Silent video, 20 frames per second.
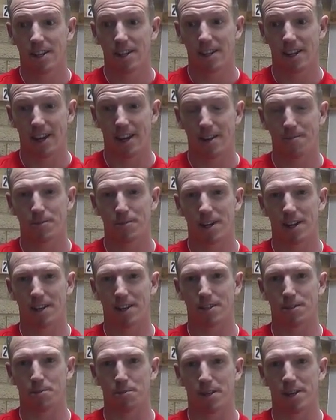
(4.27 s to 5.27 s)
Yeah, I'm
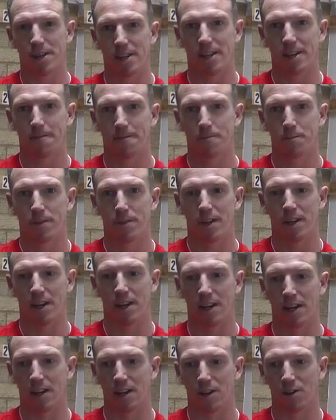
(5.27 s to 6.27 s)
delighted to be here.
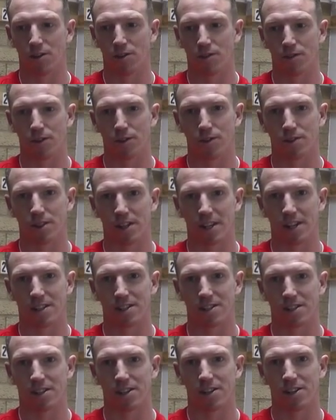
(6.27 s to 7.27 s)
Uh, looking forward to
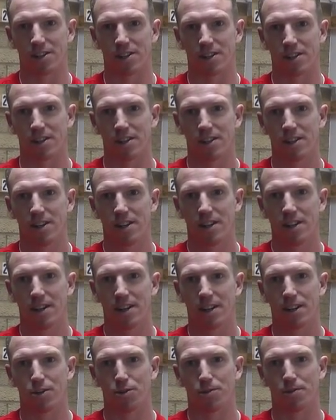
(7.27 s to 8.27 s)
getting started and,
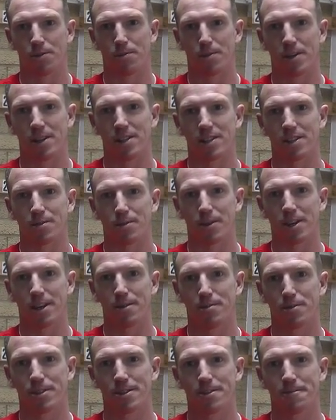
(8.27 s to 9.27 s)
and hopefully playing some
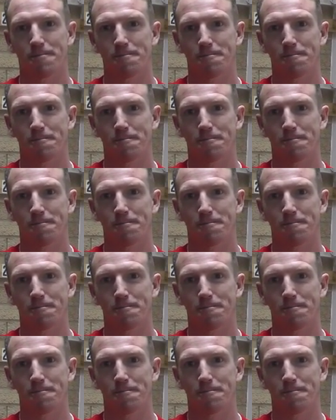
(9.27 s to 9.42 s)
games.